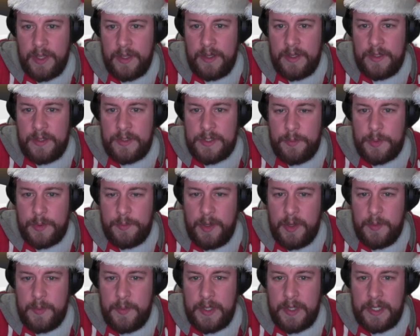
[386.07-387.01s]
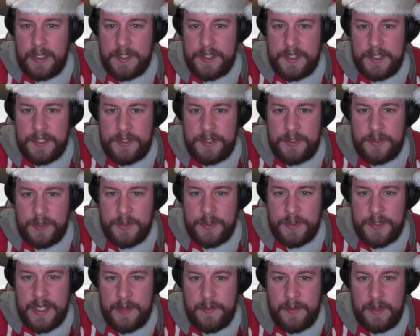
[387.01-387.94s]
So we might be clutching at
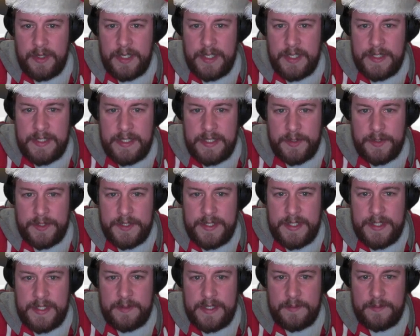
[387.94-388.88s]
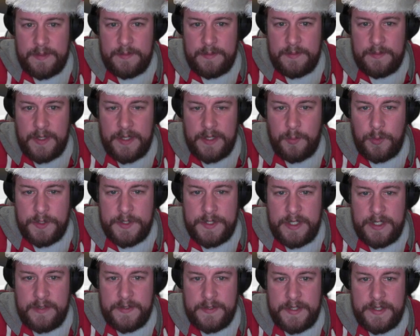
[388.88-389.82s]
straws here, but let's see what
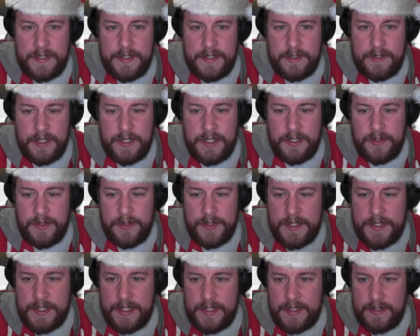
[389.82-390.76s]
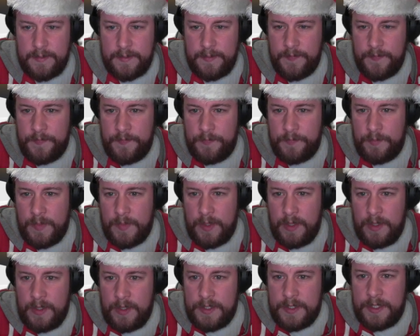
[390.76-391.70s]
services are running on the system.
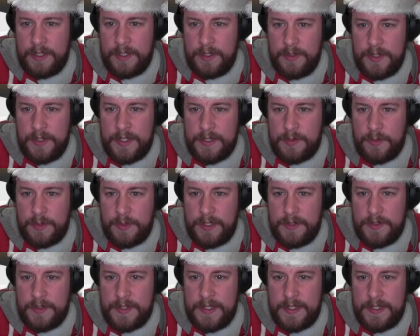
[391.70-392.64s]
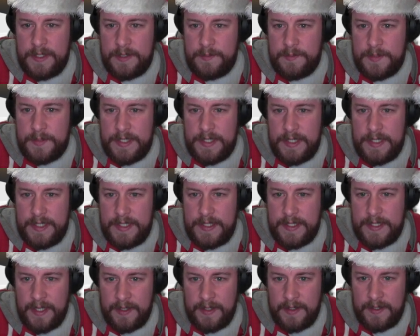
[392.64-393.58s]
To do this, we'll use
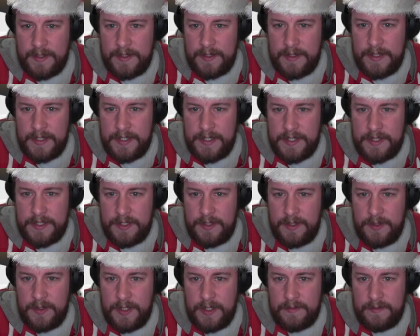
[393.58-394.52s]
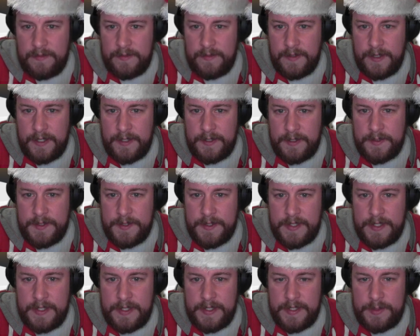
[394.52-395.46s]
systemctl list unit files
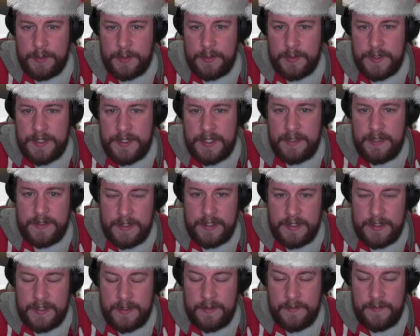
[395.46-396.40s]
to list all the services.